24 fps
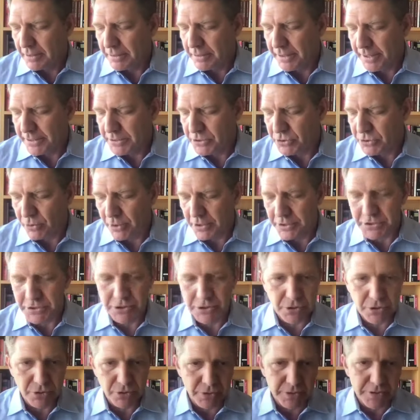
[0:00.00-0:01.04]
uh, to our
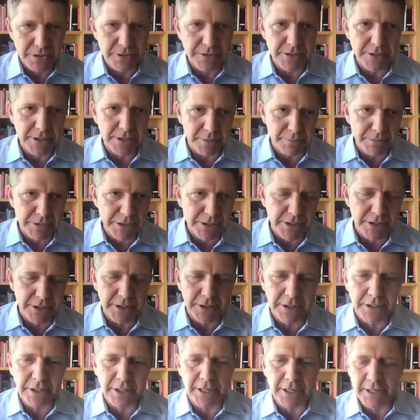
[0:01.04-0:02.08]
students at C M
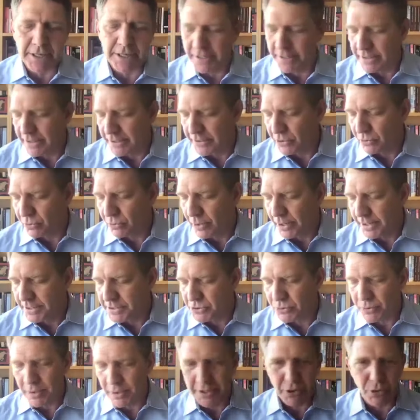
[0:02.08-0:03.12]
C and
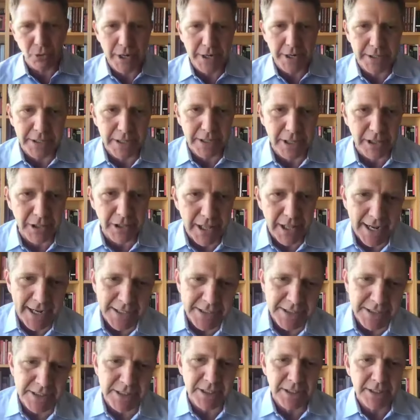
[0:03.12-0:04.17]
otherwise. So I created a
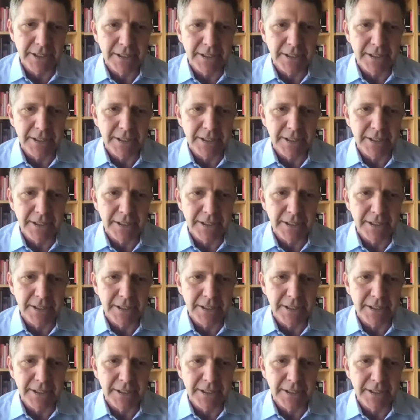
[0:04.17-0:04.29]
class